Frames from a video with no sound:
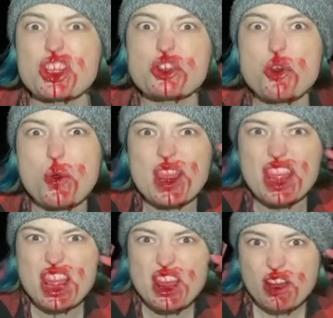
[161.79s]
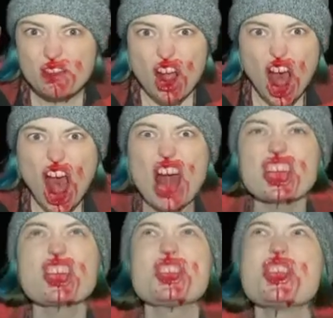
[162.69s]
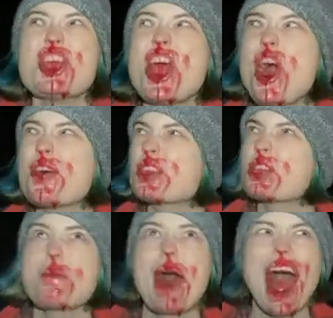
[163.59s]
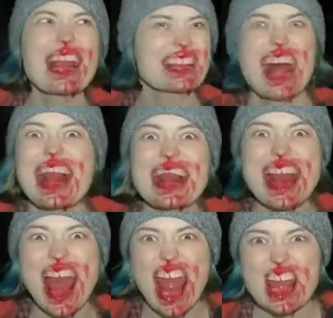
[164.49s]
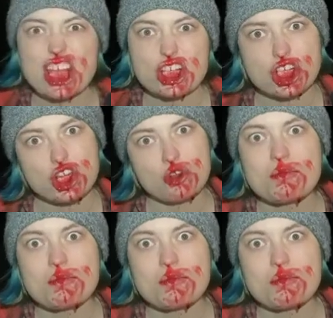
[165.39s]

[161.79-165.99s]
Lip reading: 'Cause we've got a Jewish space laser